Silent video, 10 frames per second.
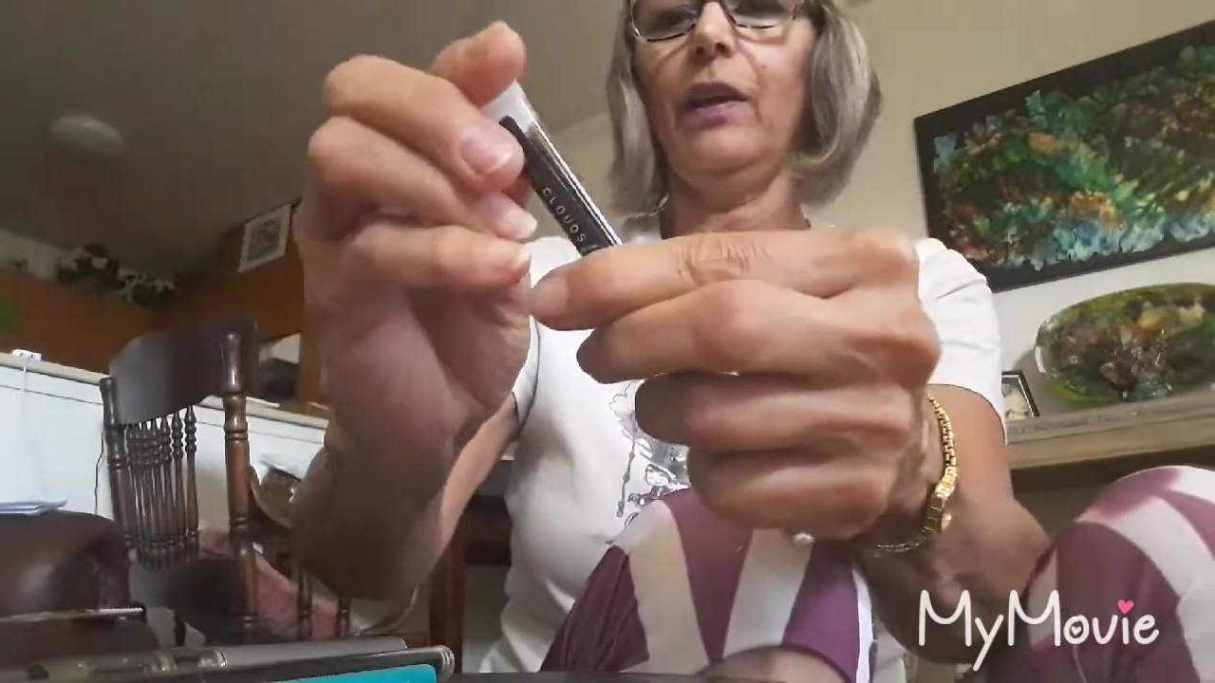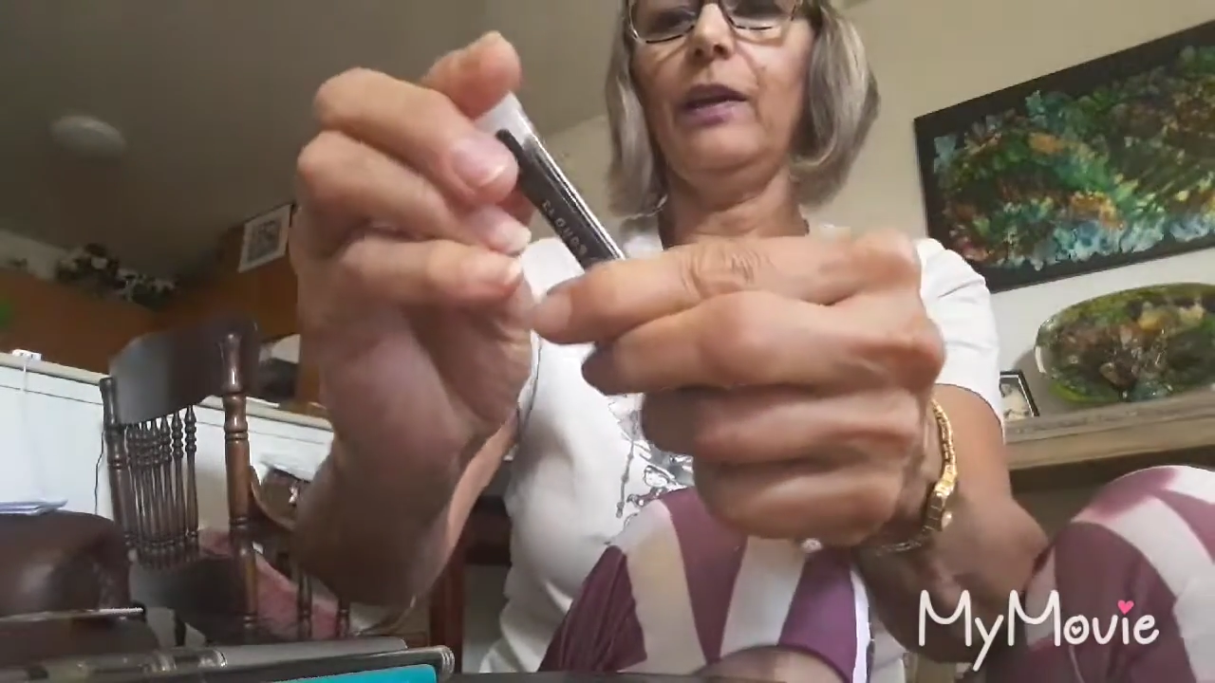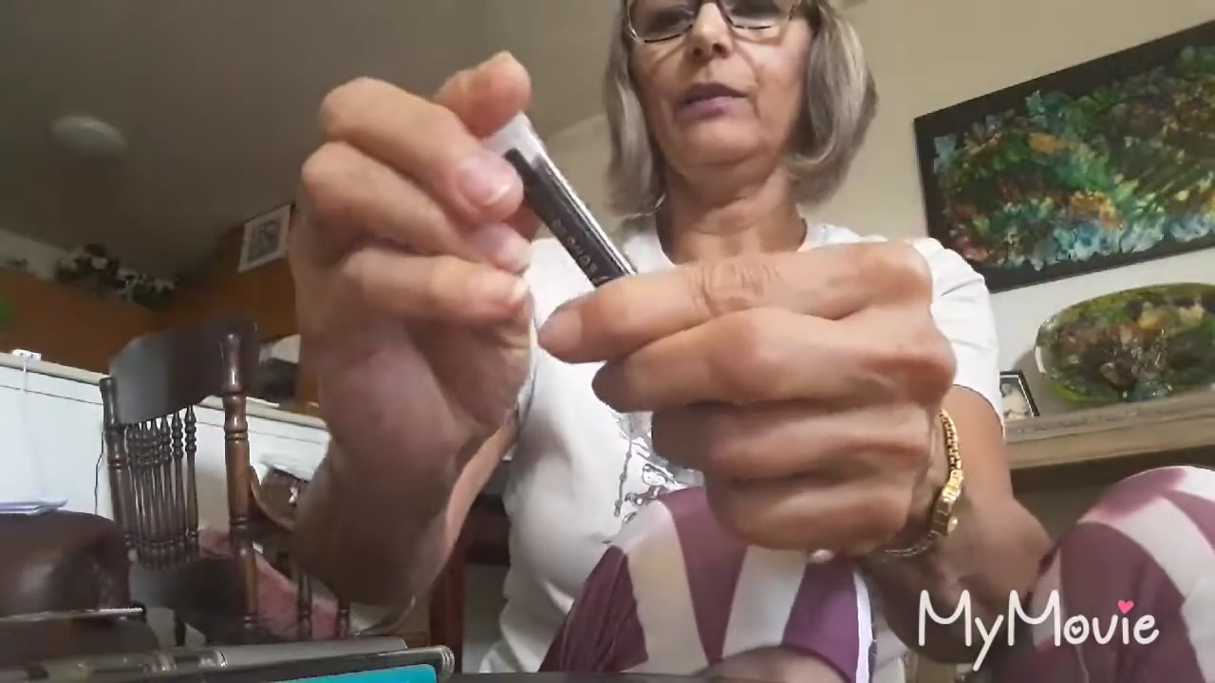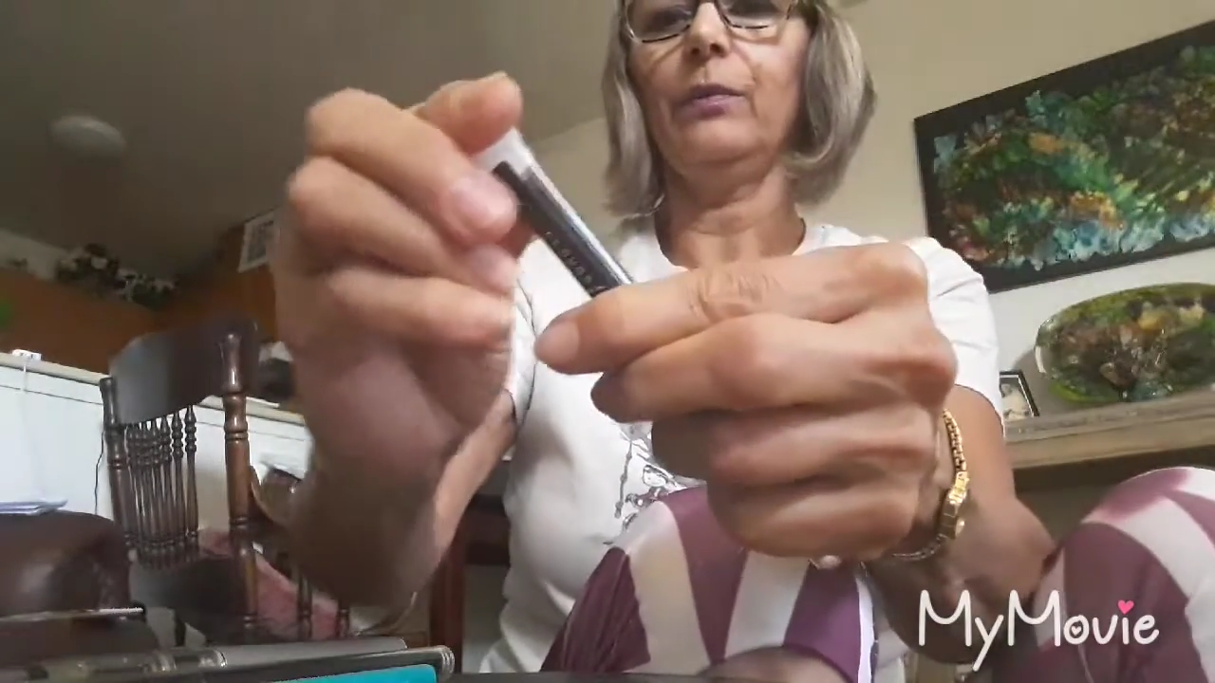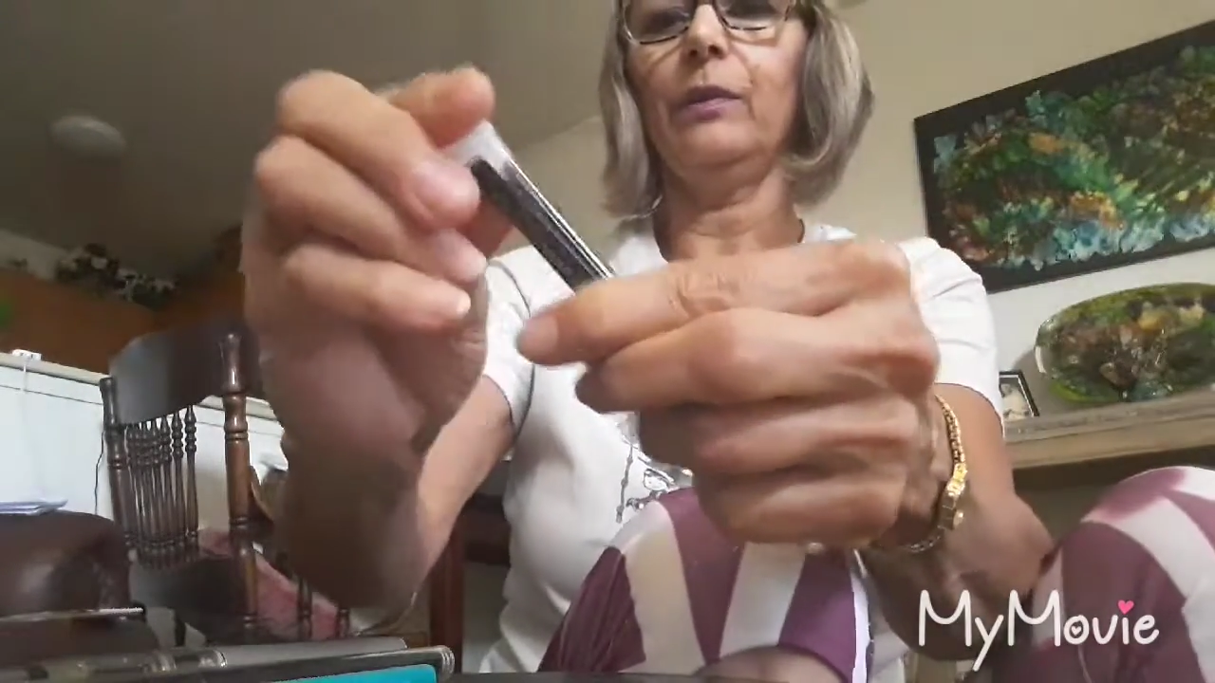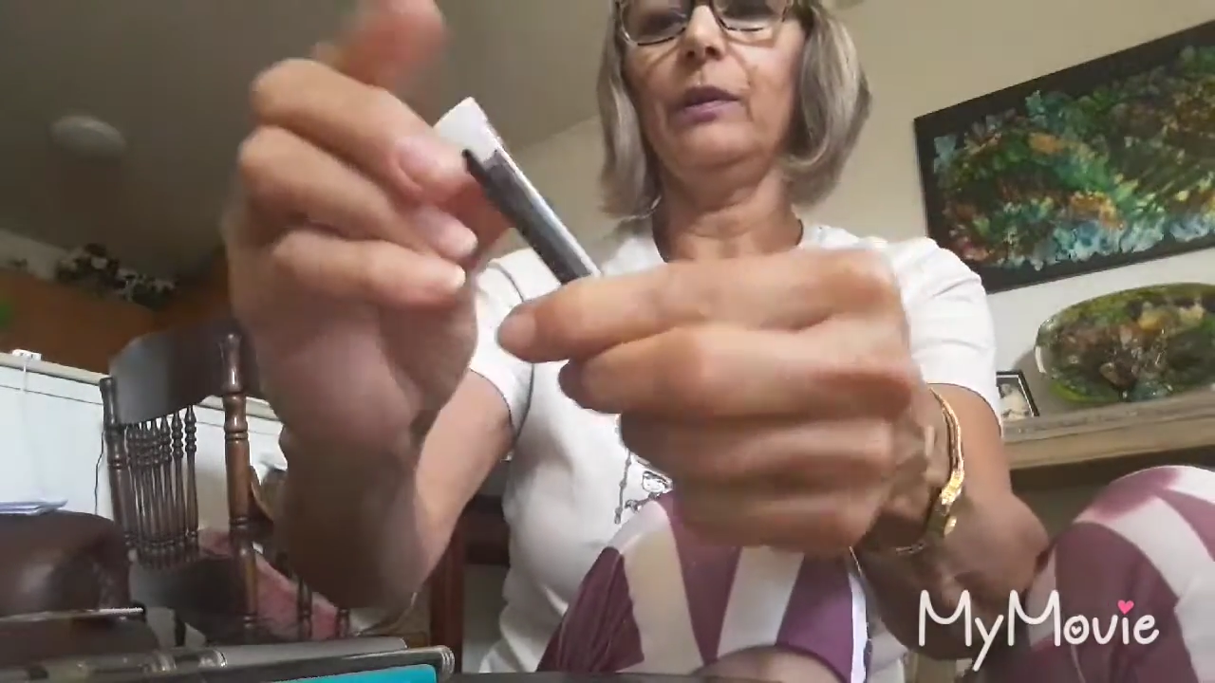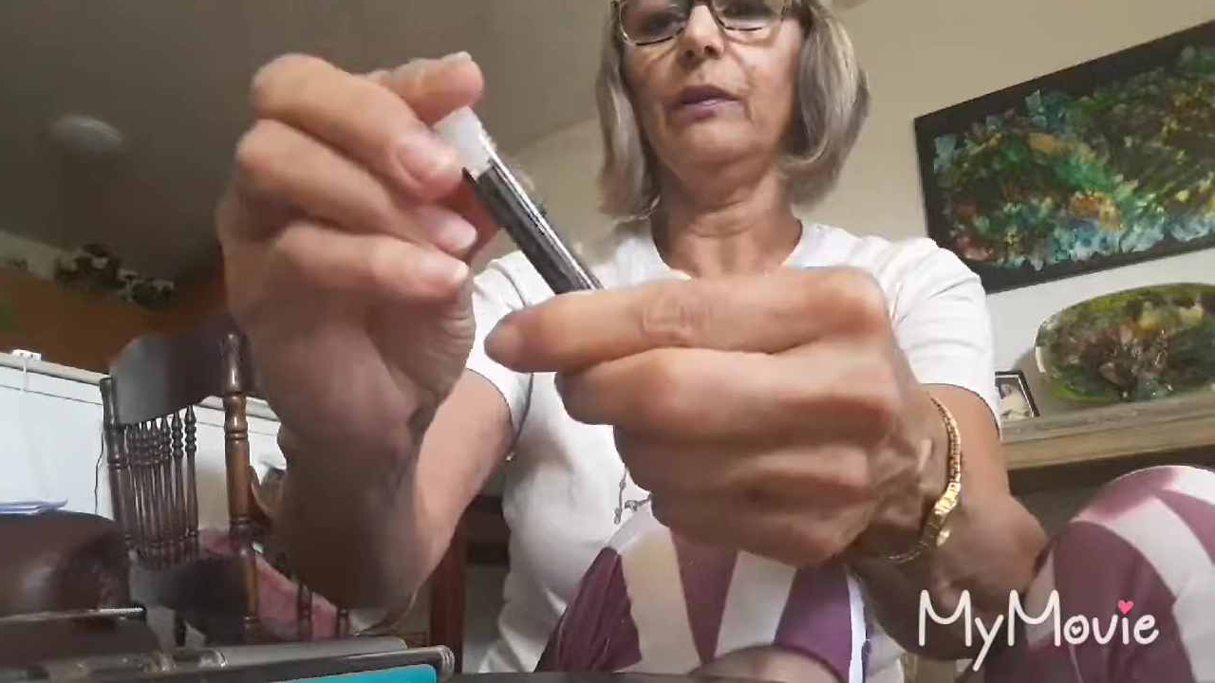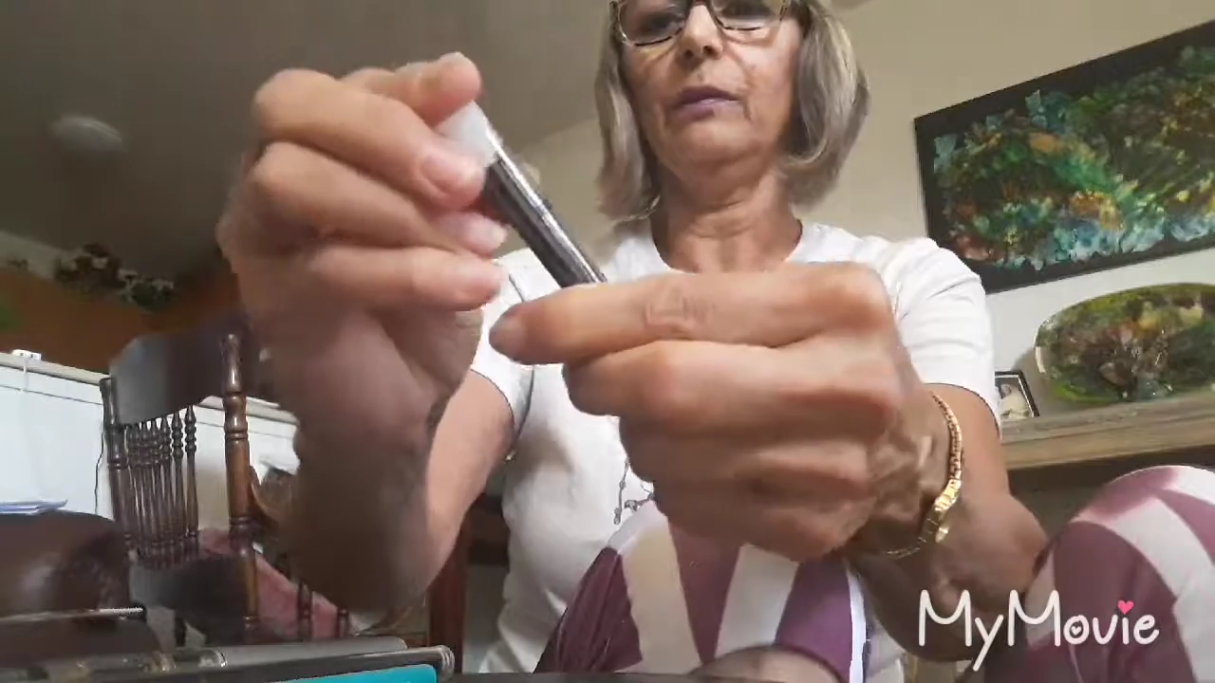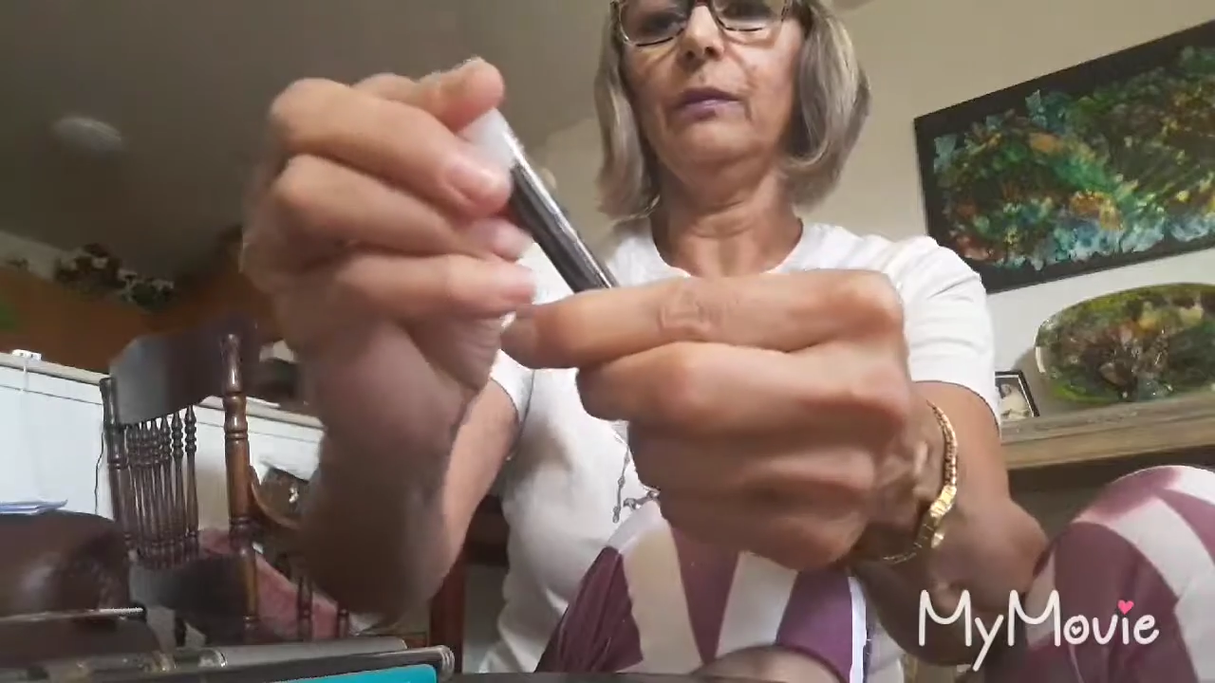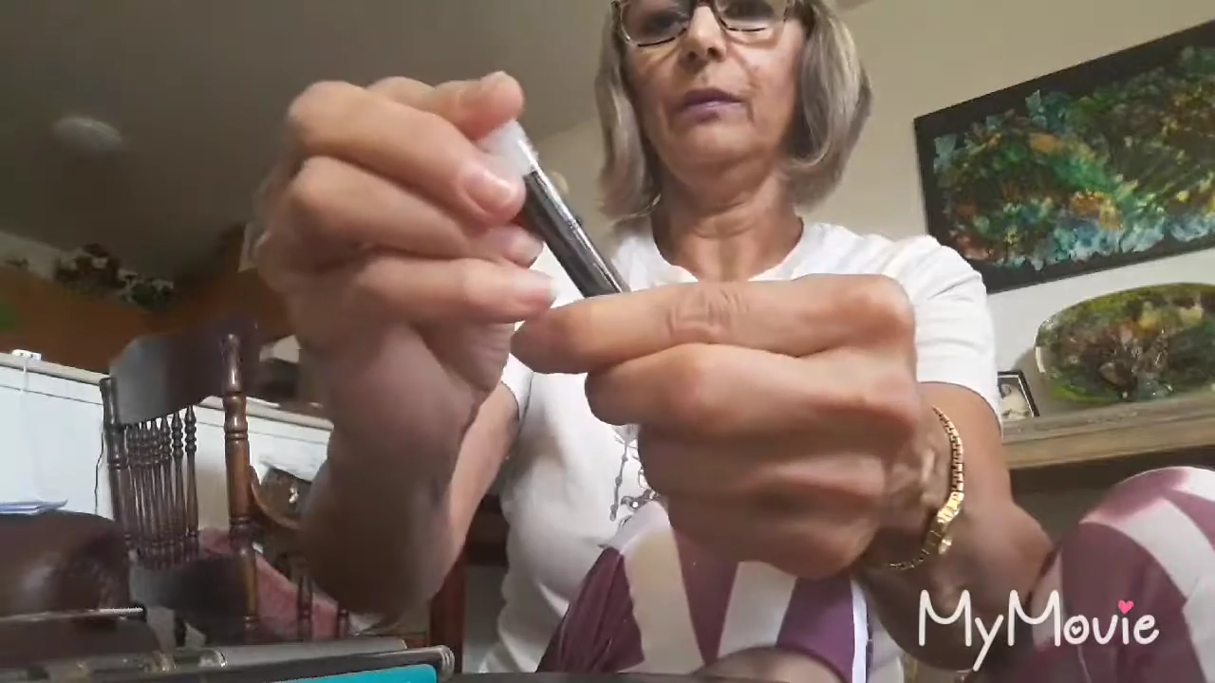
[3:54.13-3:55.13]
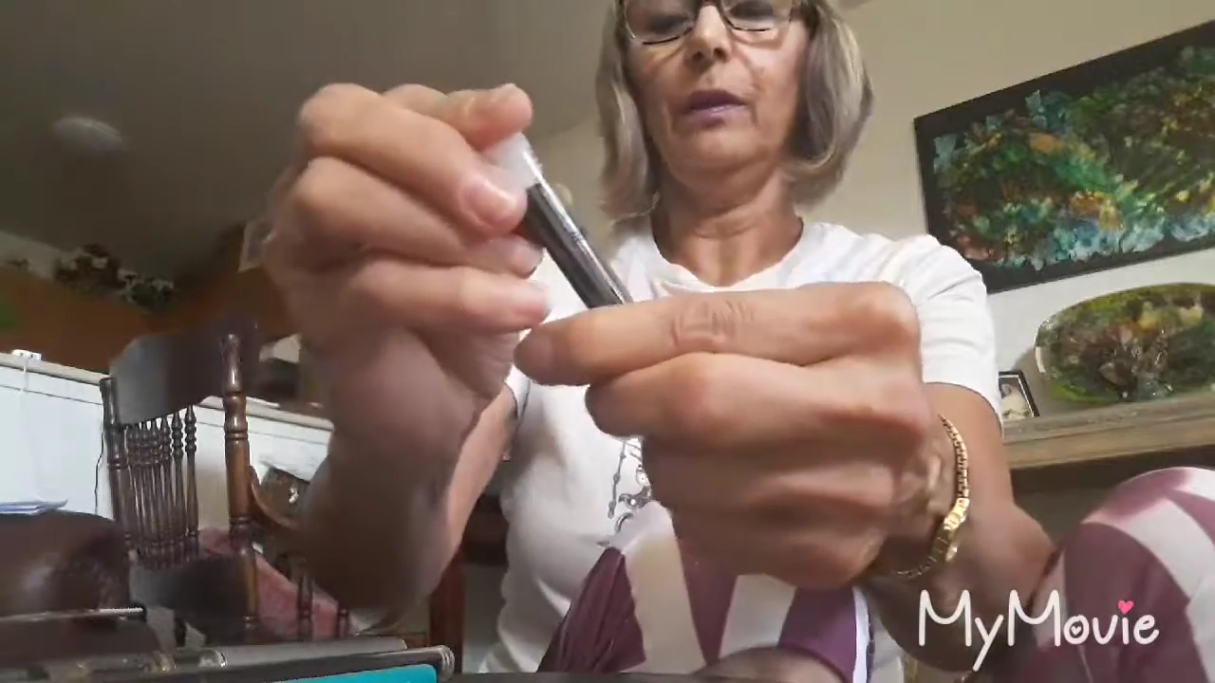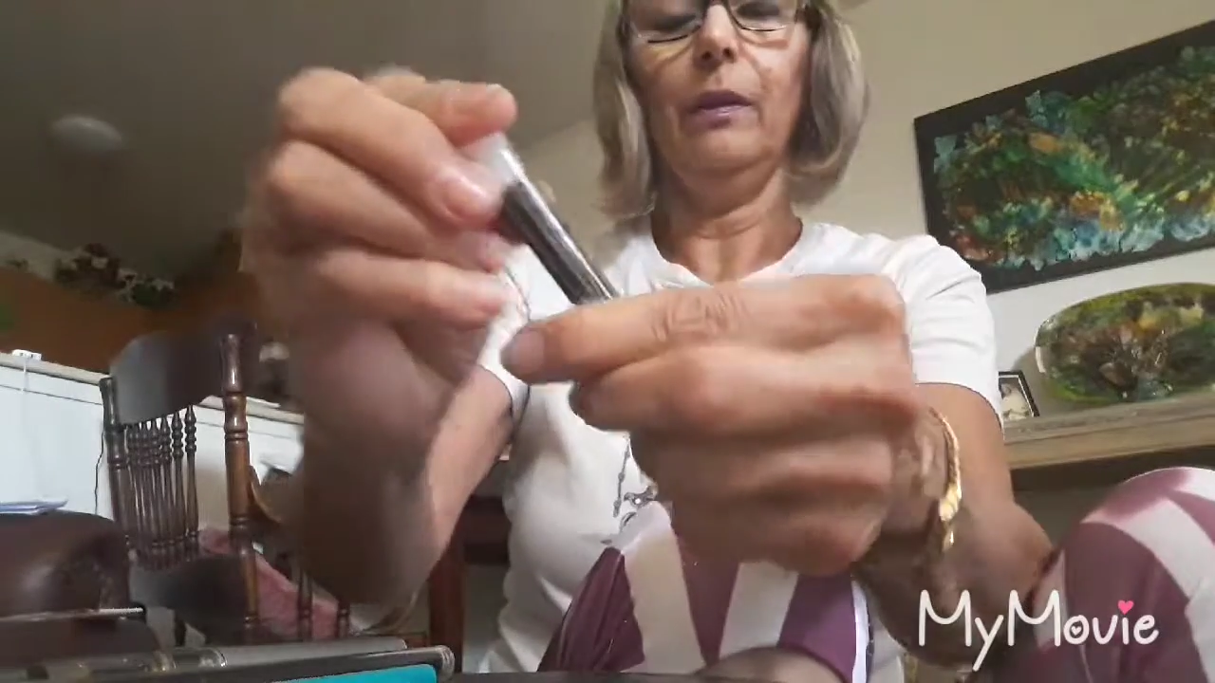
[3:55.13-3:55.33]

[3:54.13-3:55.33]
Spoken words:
last one,